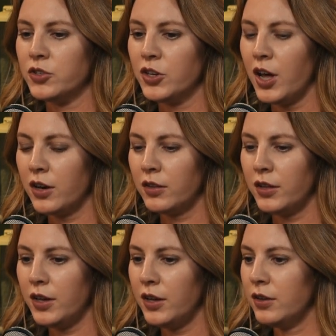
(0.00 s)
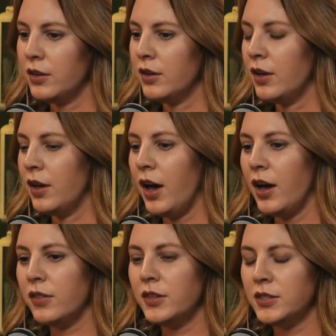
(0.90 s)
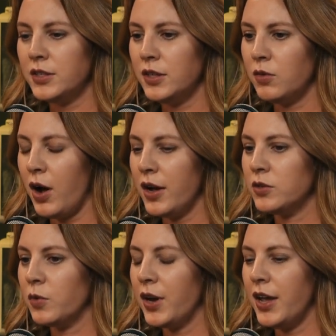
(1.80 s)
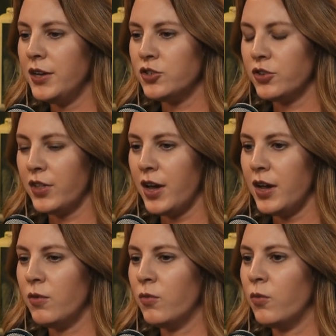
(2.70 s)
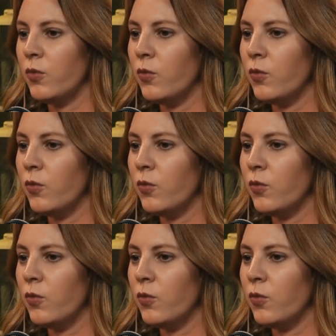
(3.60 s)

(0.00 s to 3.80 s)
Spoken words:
Genetically, ethnicity-wise, what age are they?